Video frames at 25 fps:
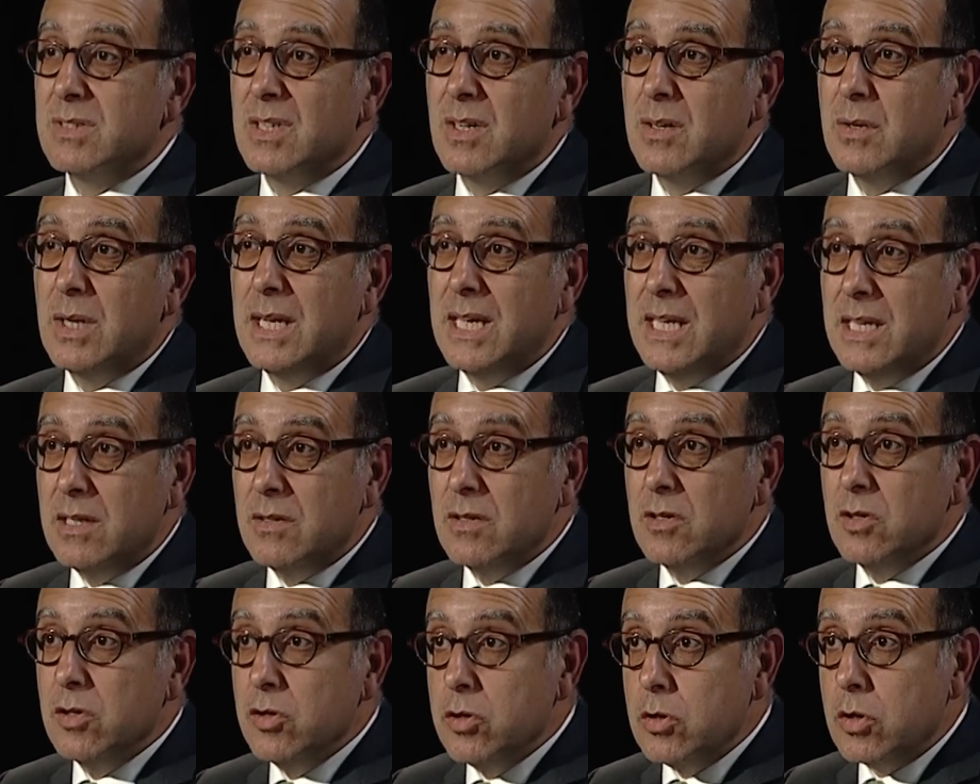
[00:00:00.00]
So
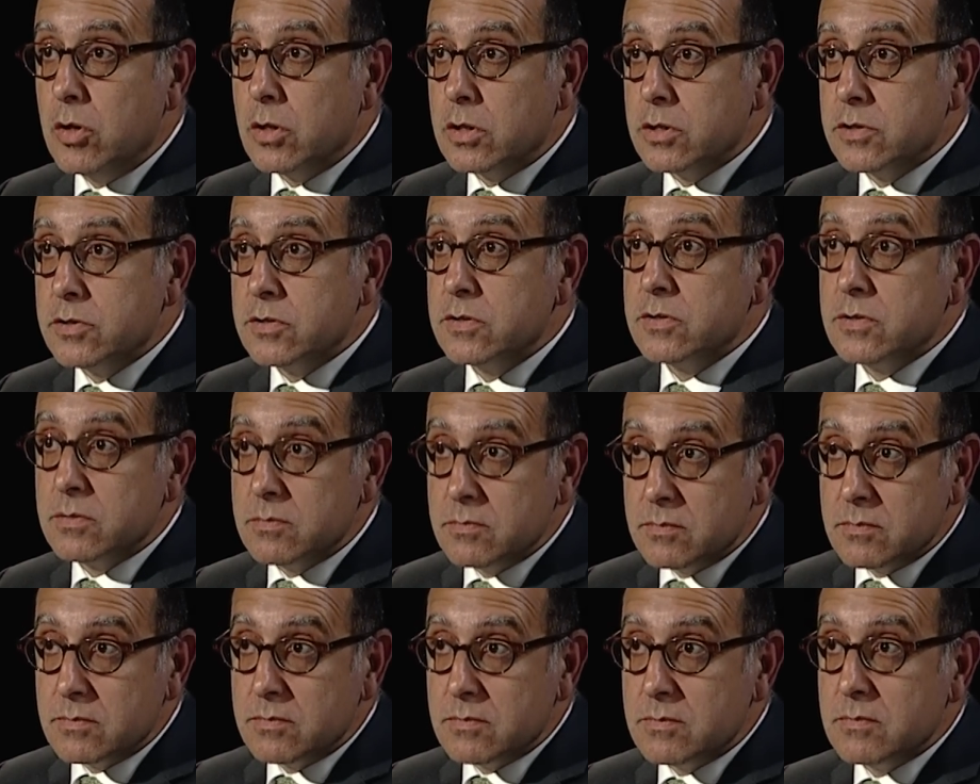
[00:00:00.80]
it
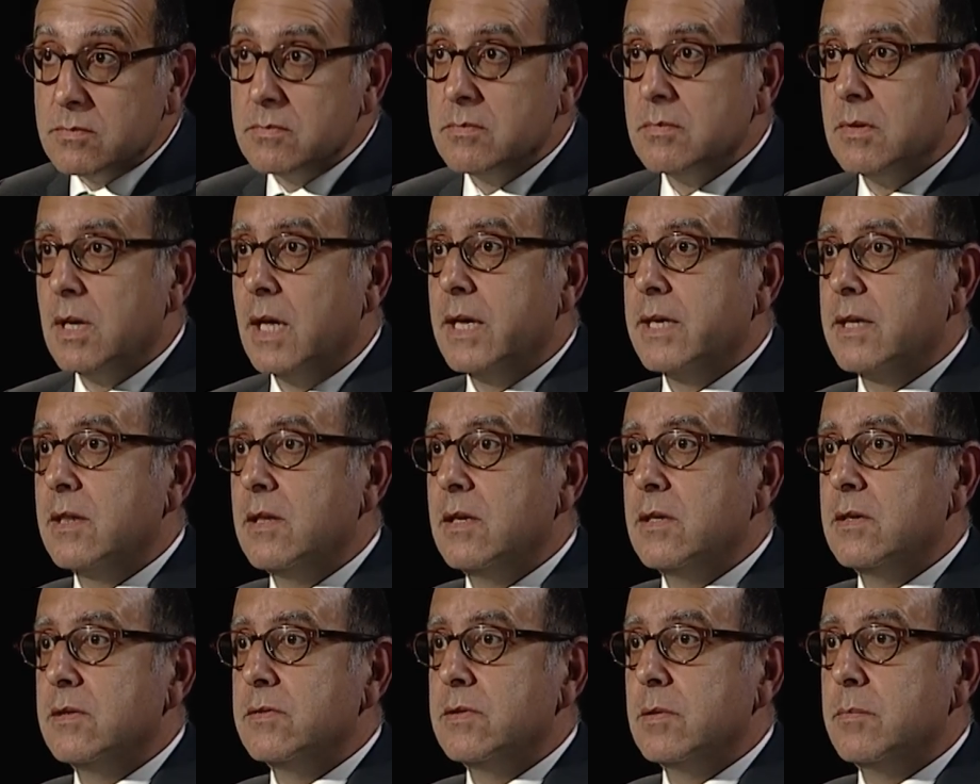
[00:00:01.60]
looks like
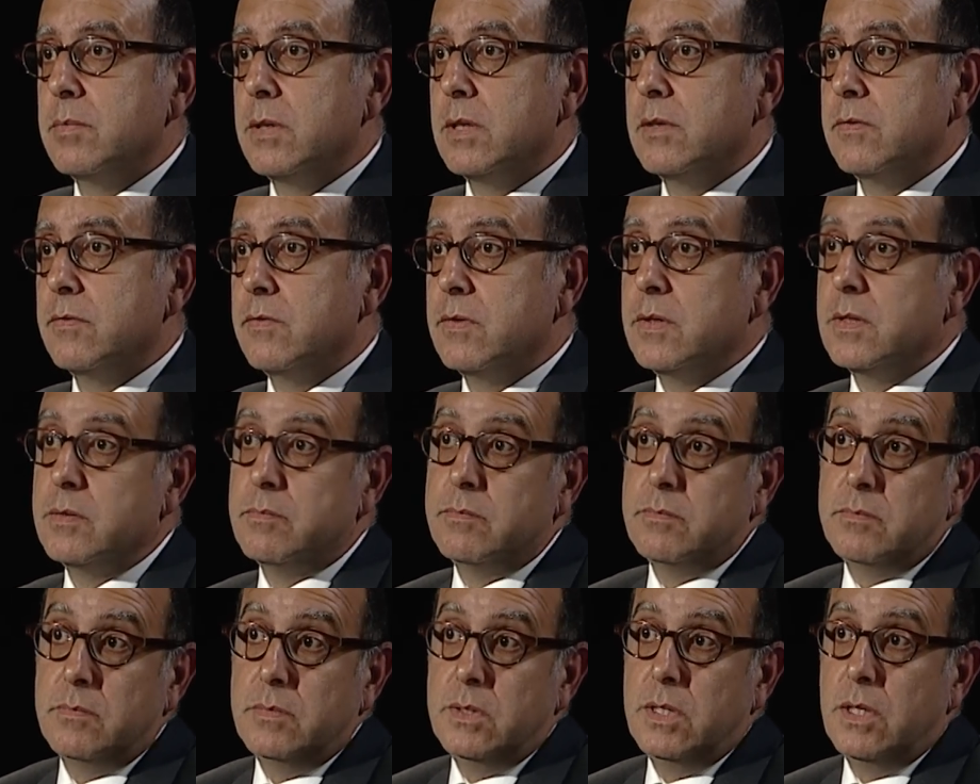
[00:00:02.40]
there's a bit of
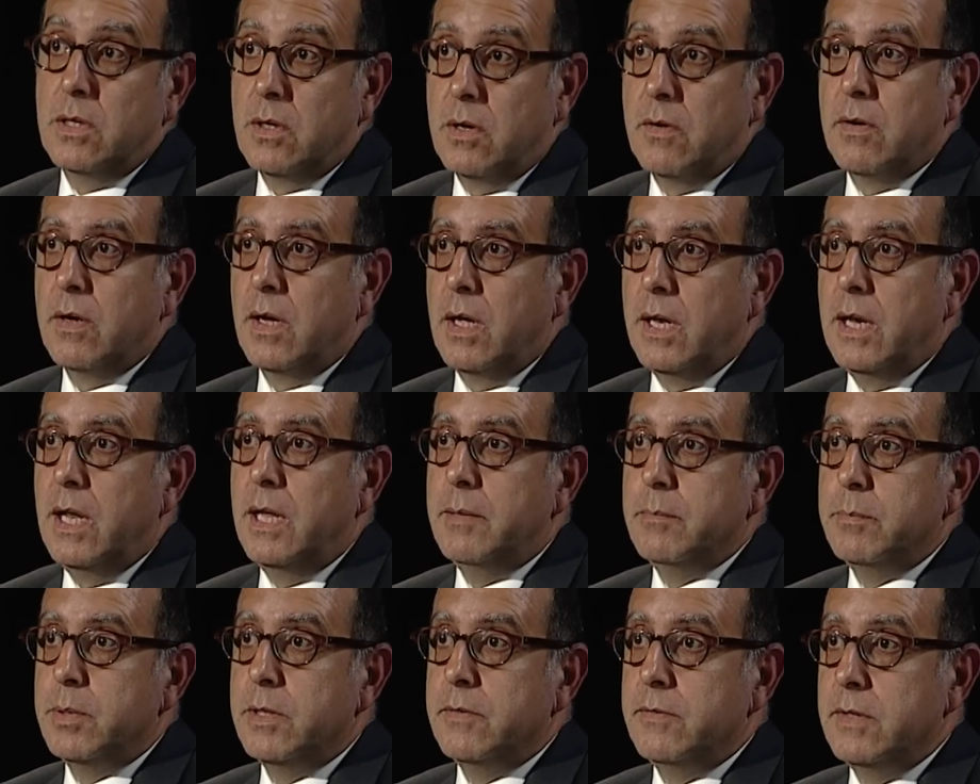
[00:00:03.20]
a, you know,
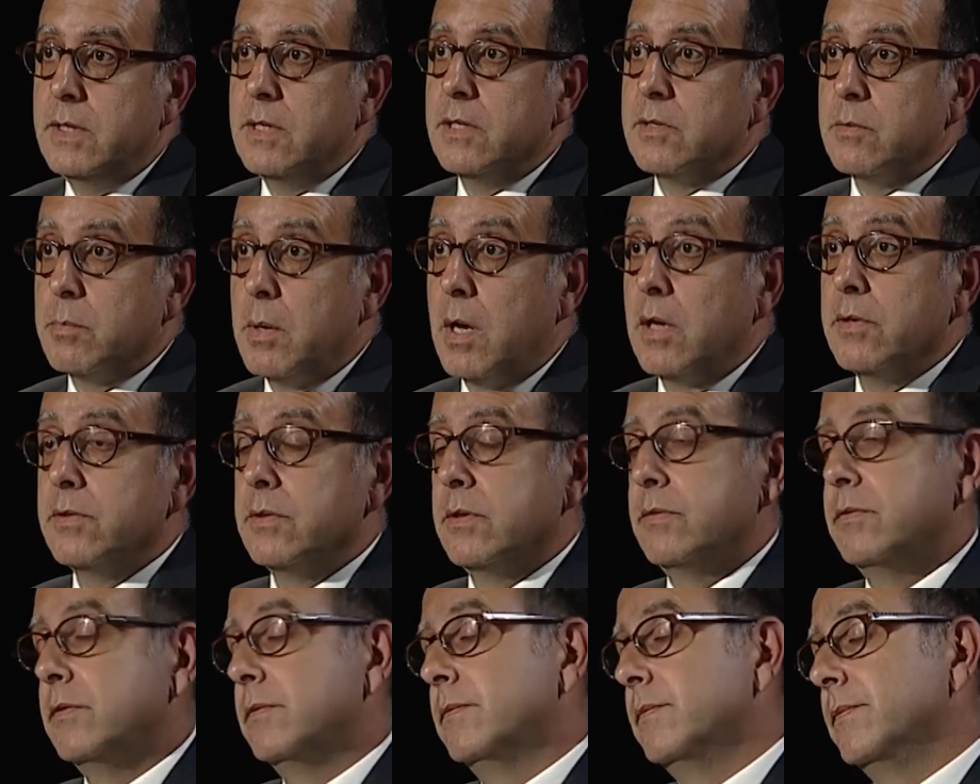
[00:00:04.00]
an NPV that's
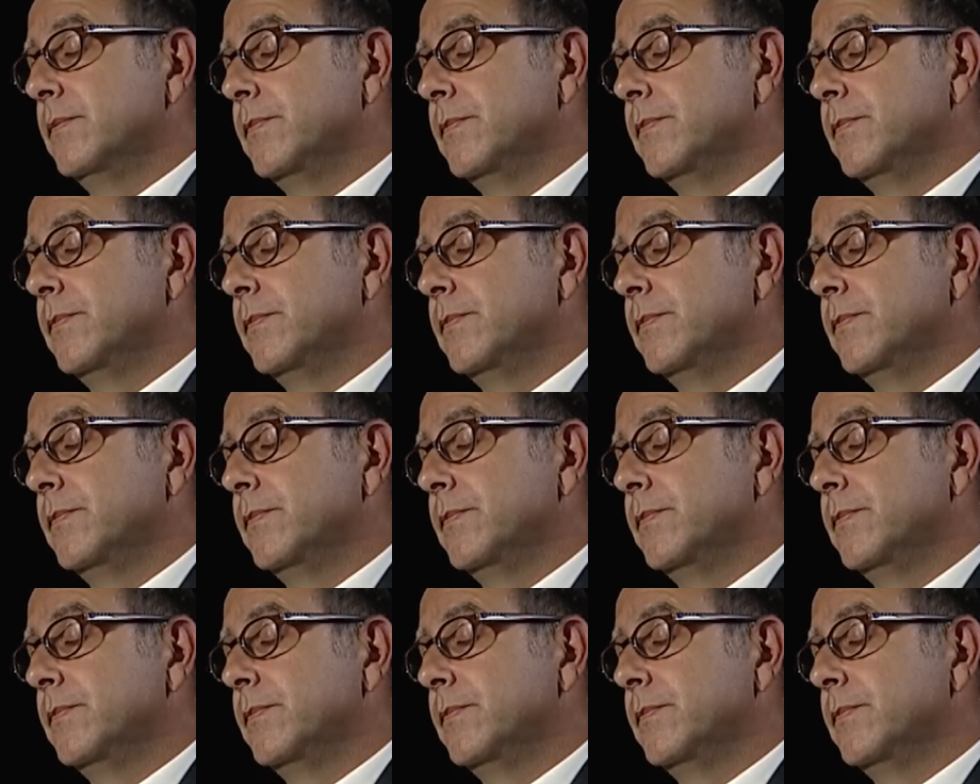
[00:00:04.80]
positive.